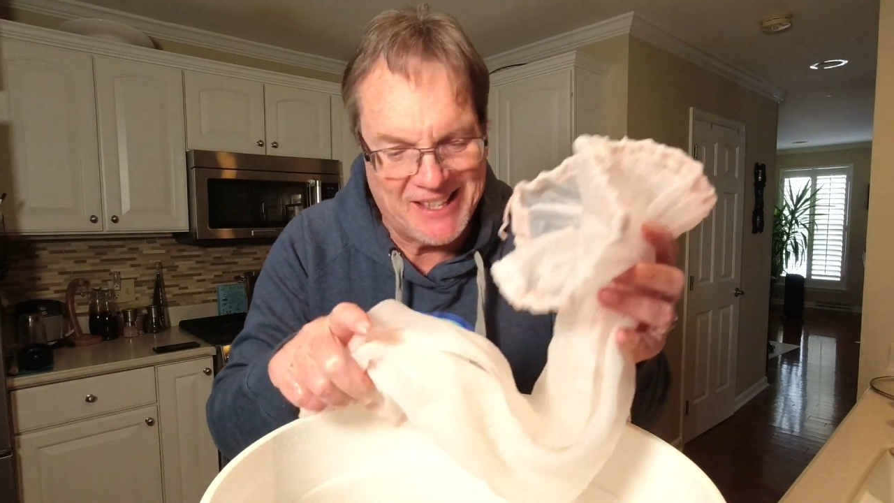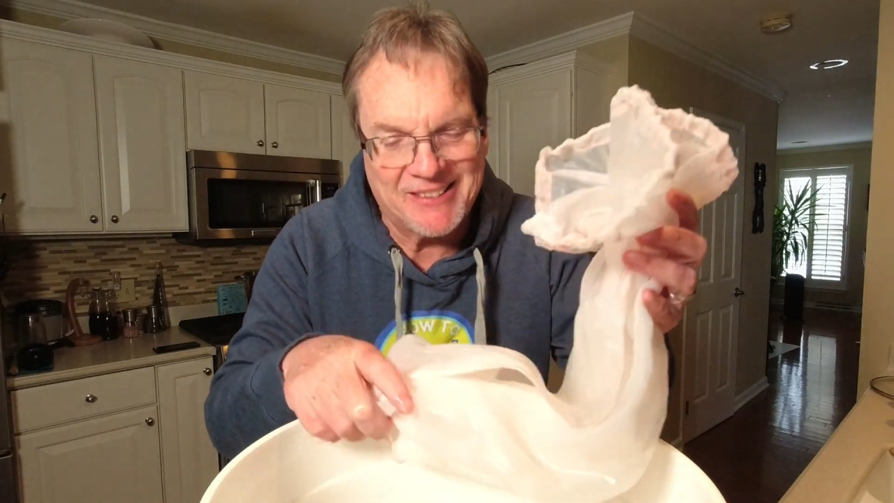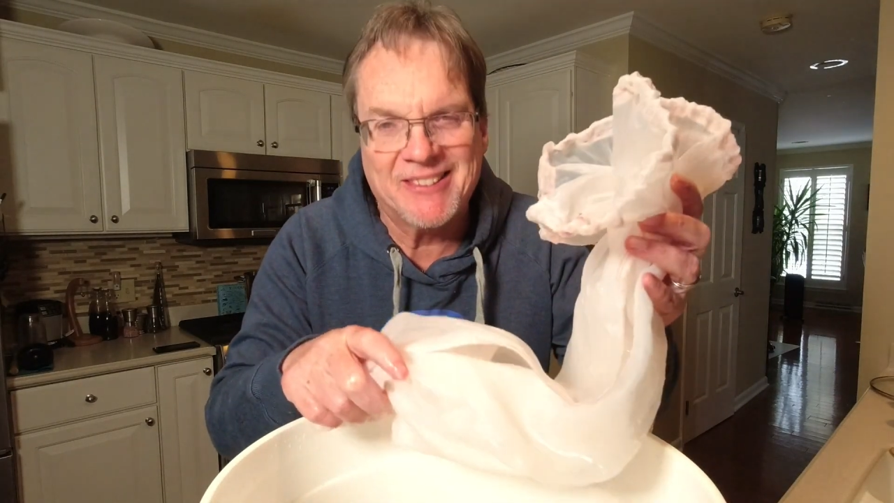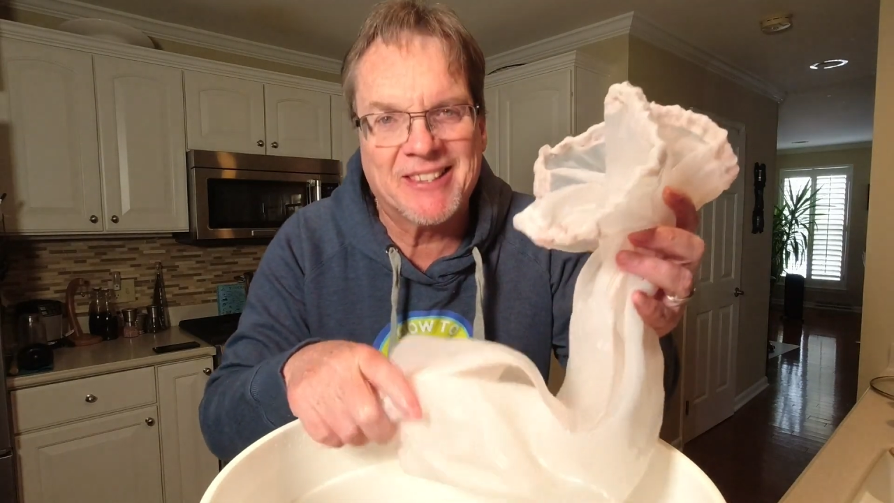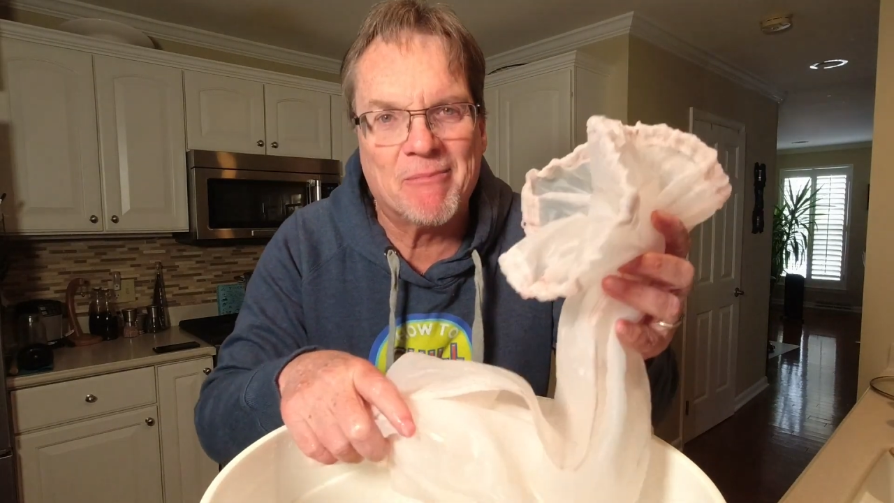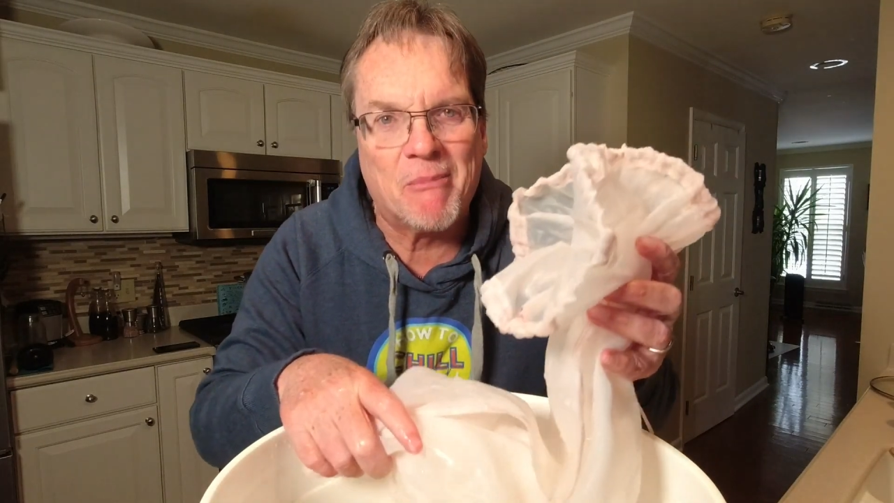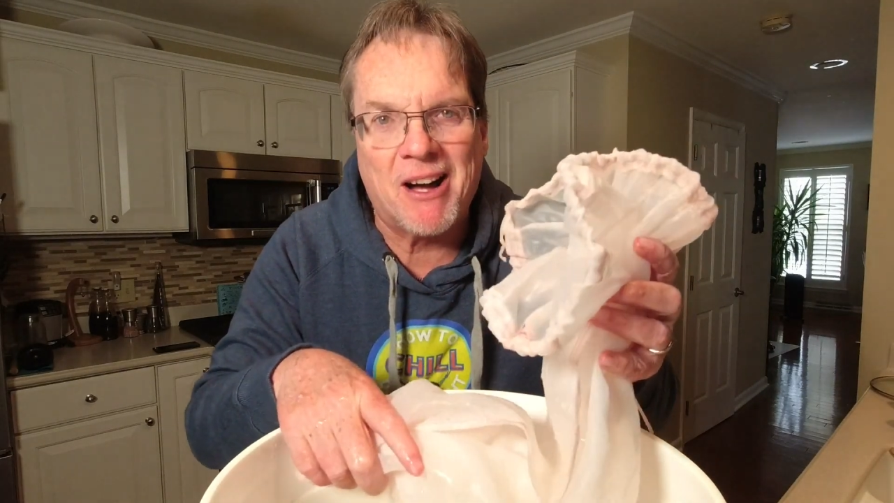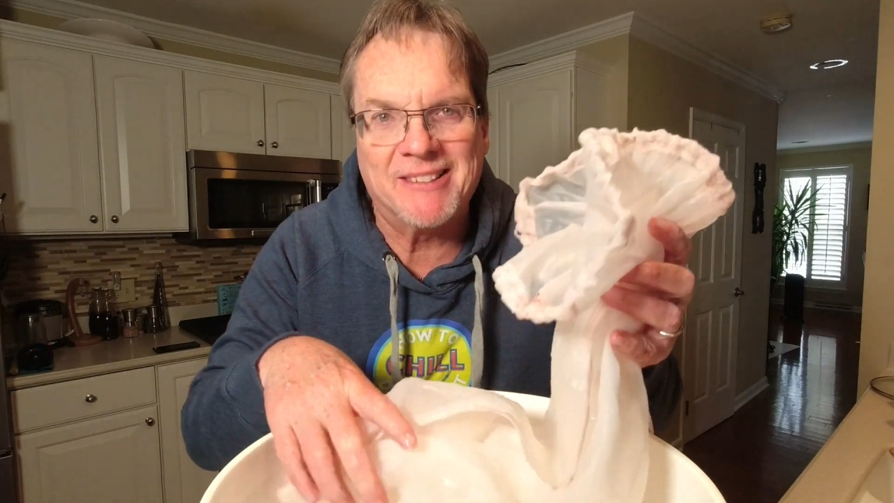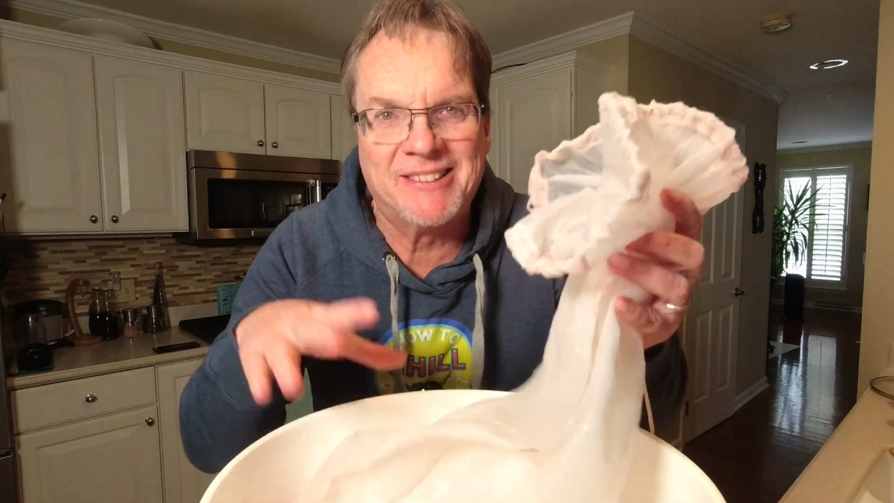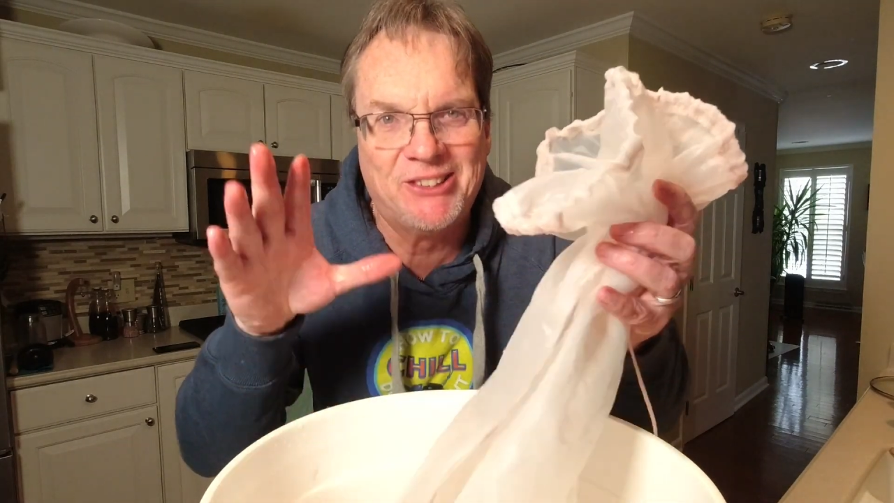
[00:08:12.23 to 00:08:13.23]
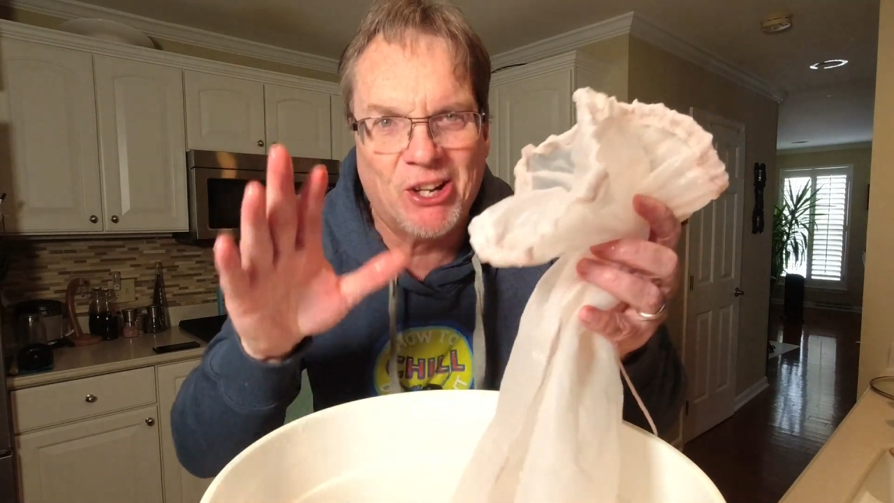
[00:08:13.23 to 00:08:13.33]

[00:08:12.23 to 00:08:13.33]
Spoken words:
This is a must.